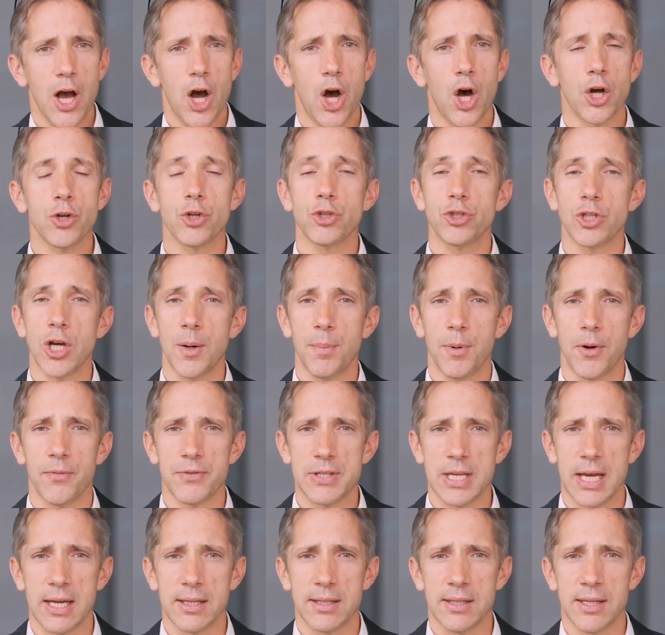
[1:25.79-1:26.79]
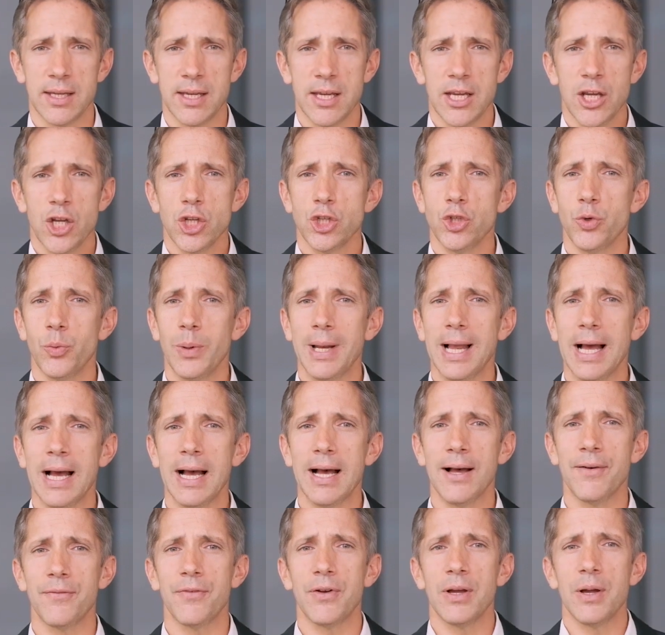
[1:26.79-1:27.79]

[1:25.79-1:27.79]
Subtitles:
On the top of that, you will have